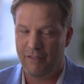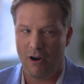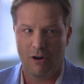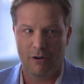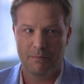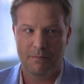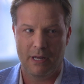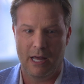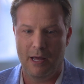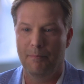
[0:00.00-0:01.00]
of our
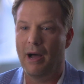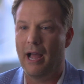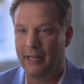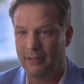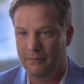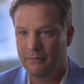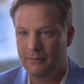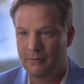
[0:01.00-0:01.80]
buying